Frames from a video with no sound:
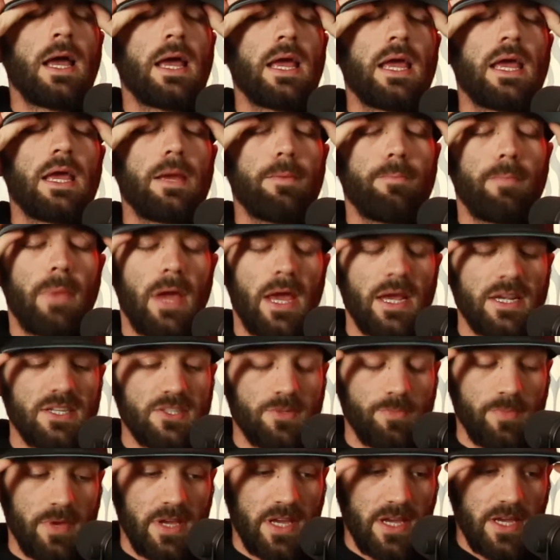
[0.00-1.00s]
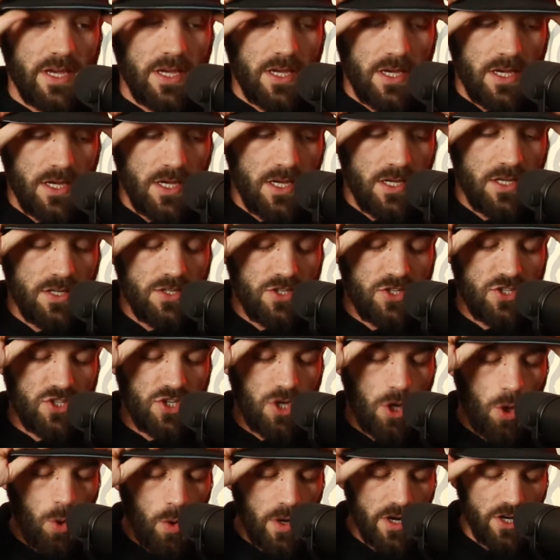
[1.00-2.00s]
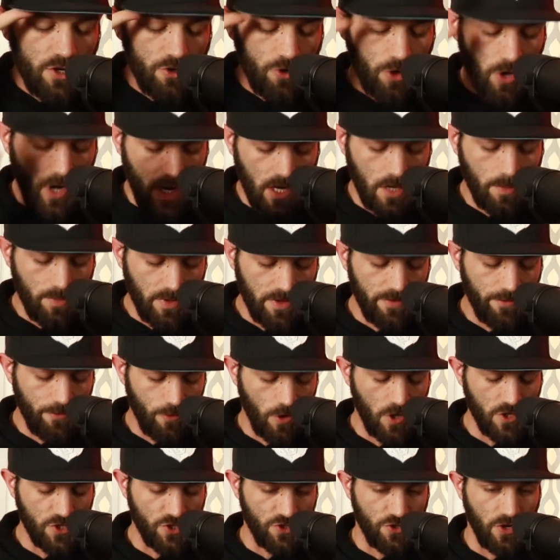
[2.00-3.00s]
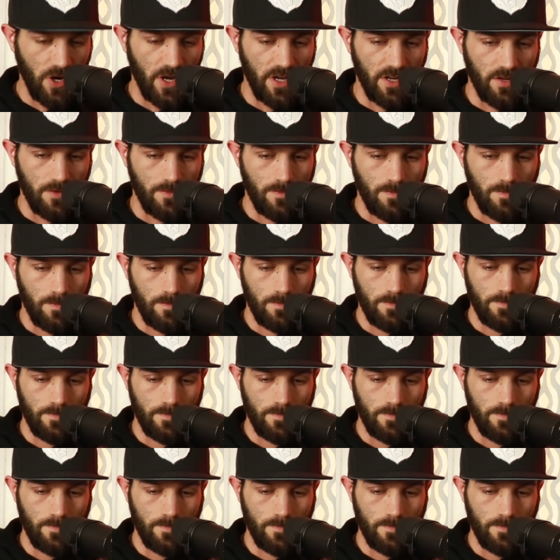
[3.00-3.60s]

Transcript: it makes me so incredibly frustrated